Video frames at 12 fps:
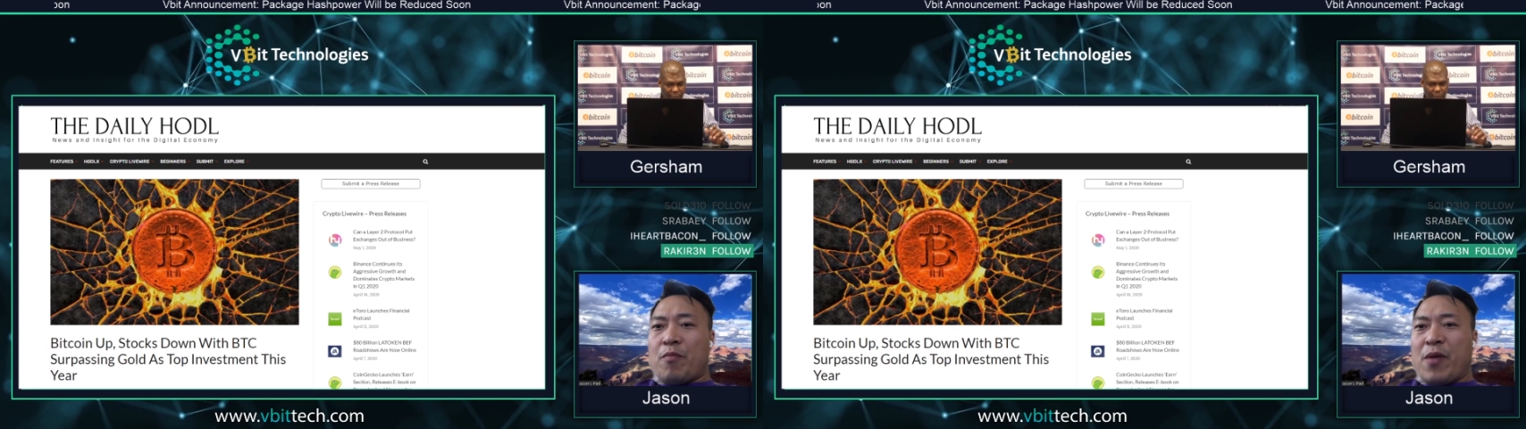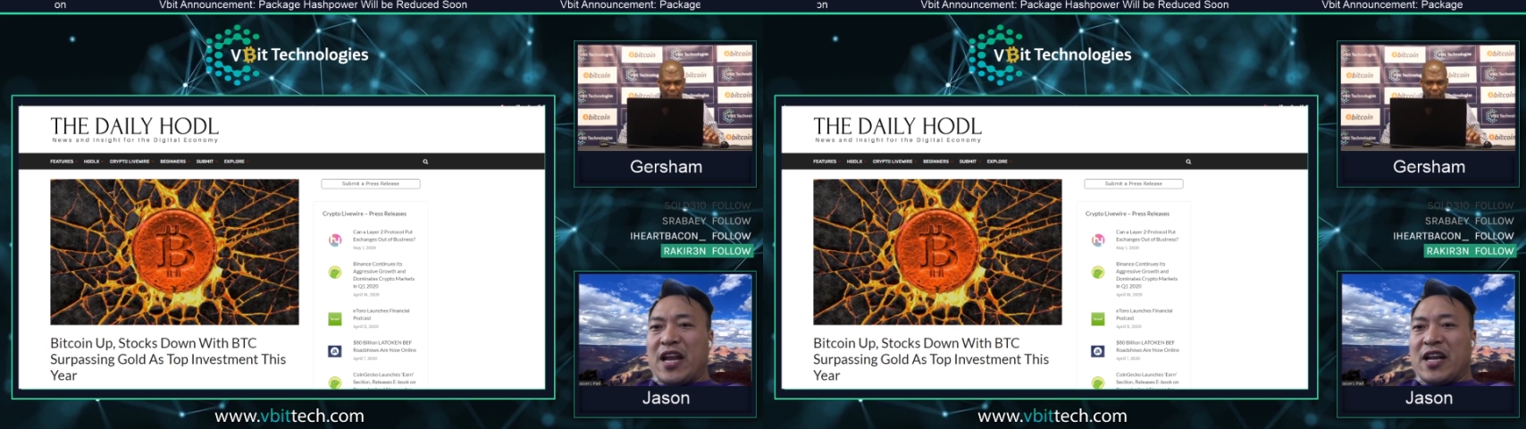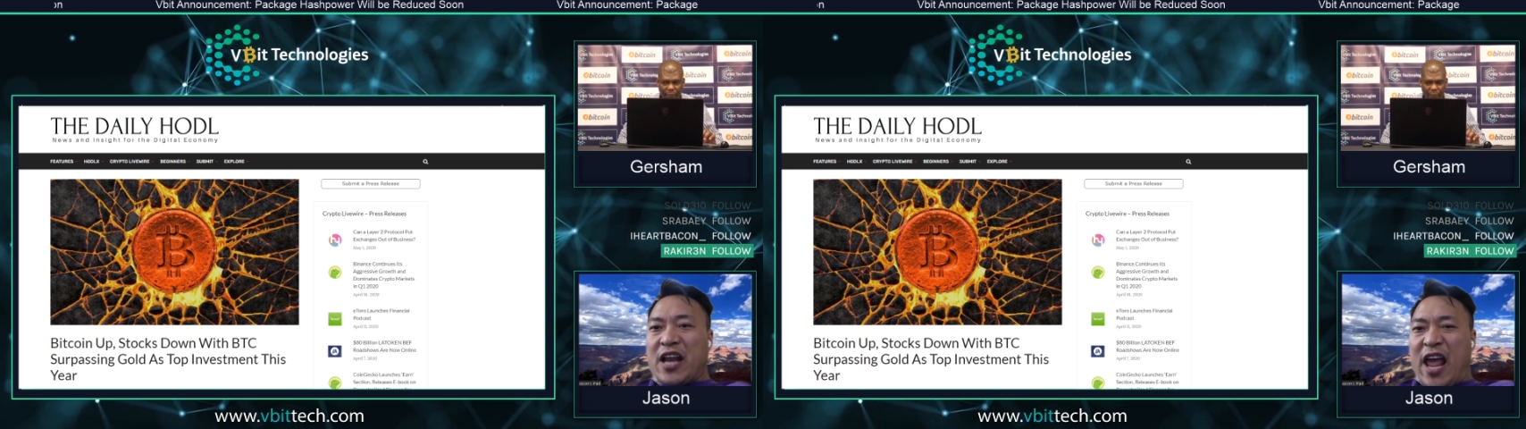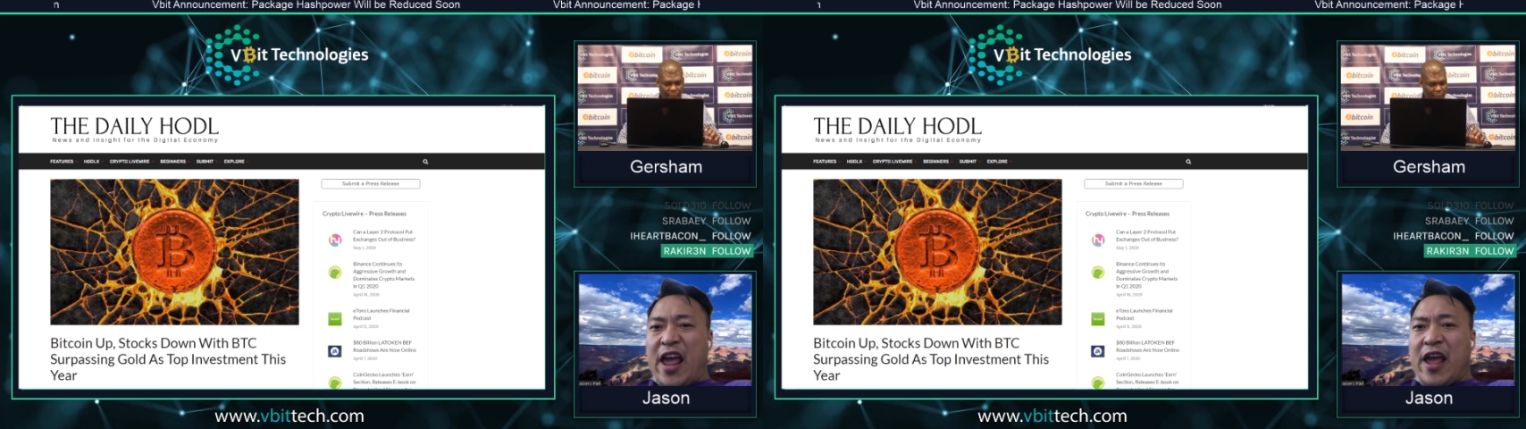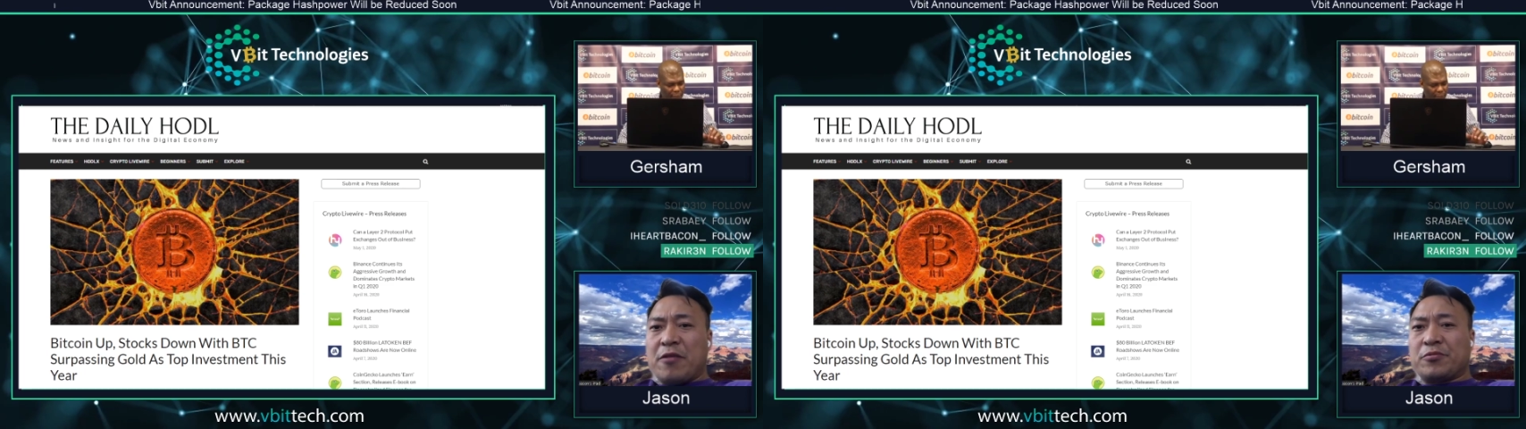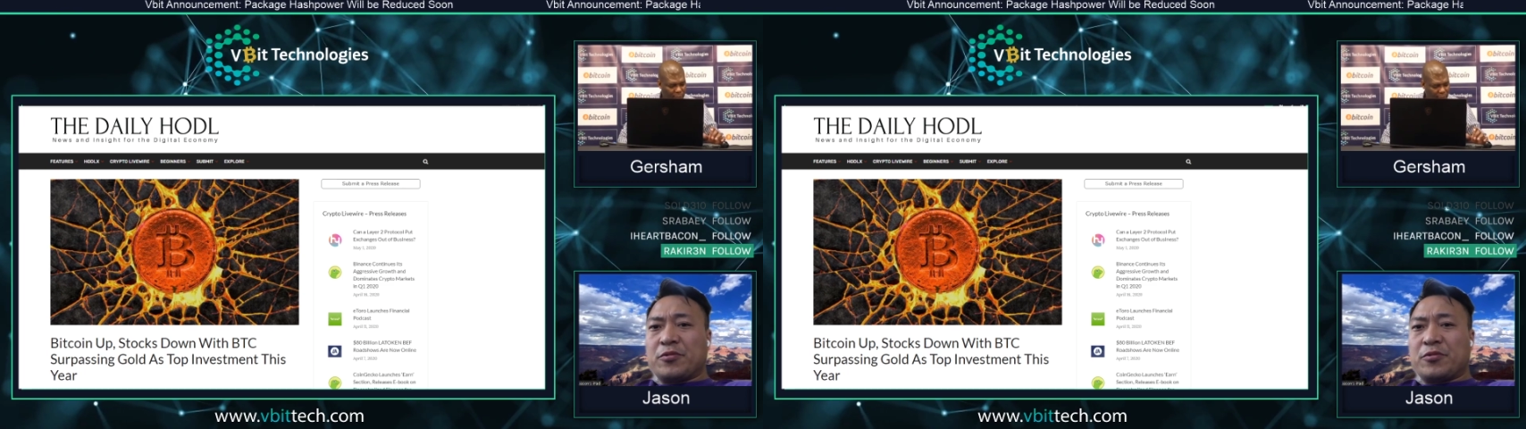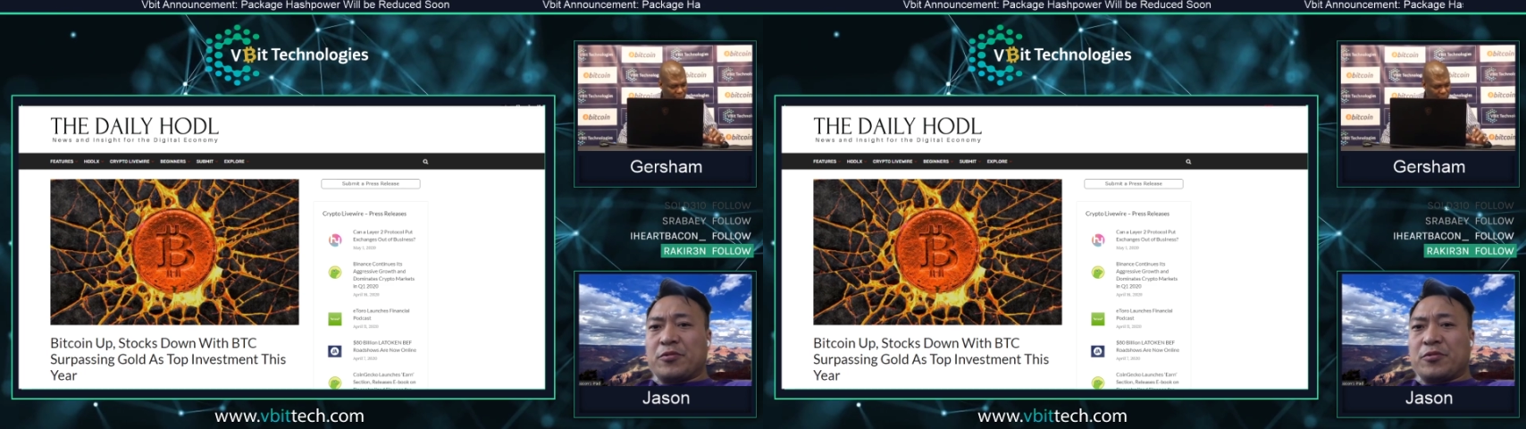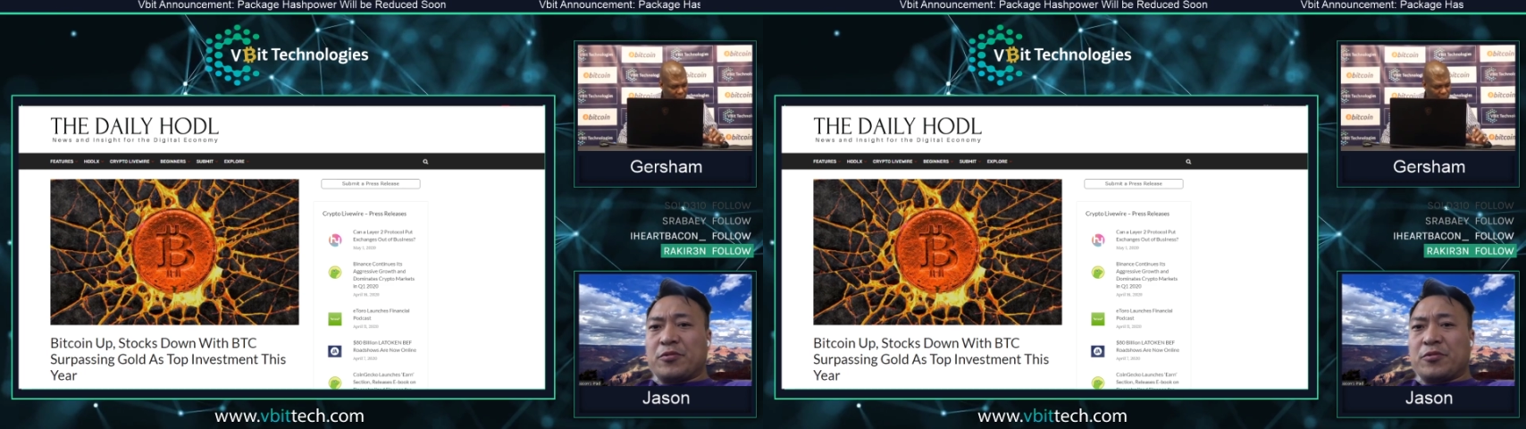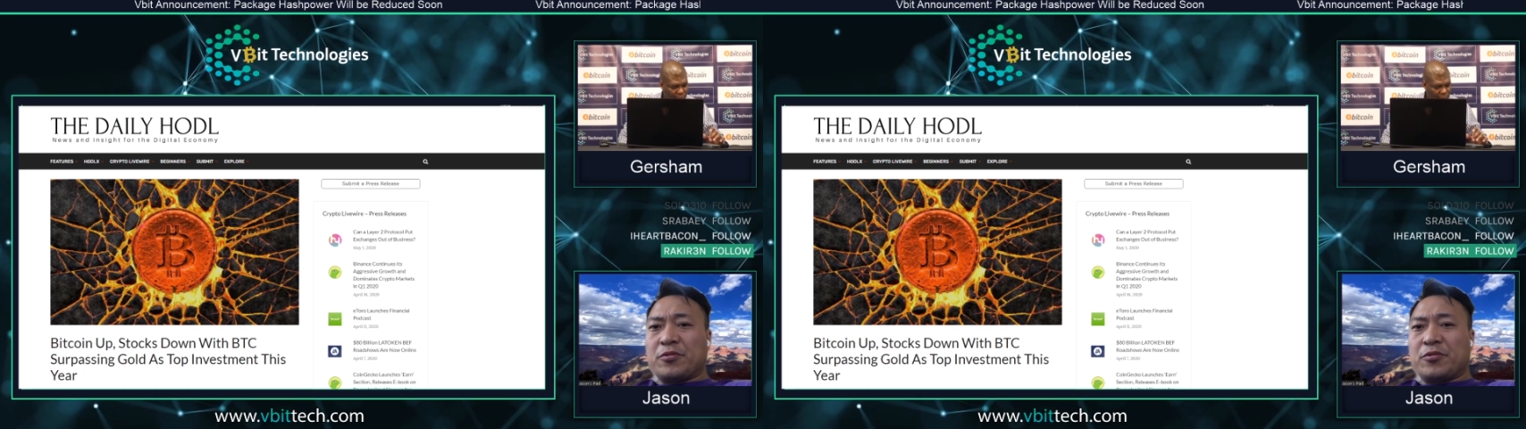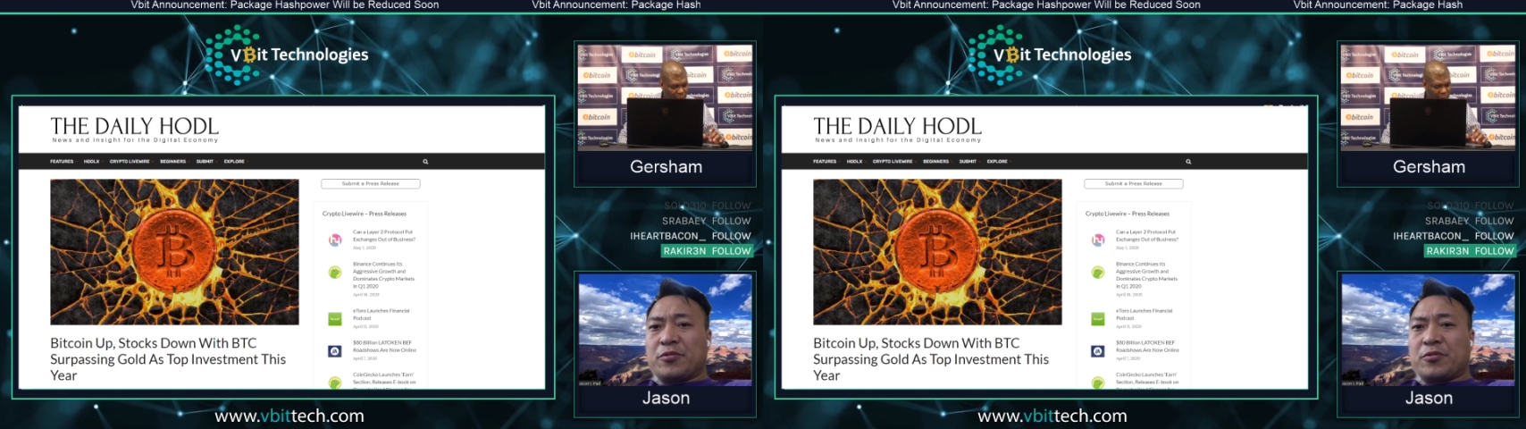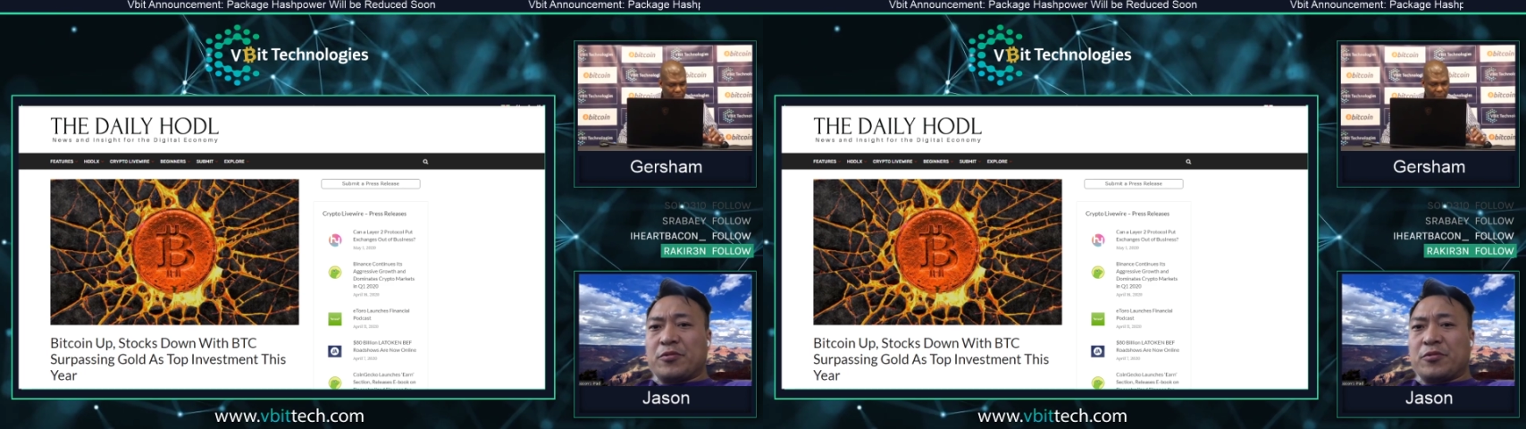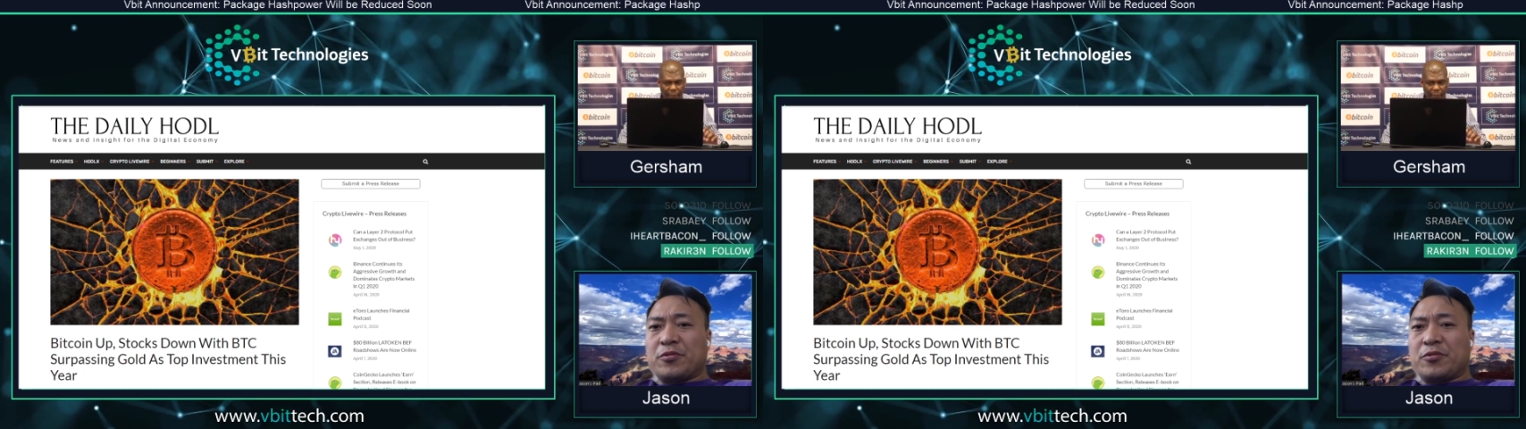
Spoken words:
big names that are coming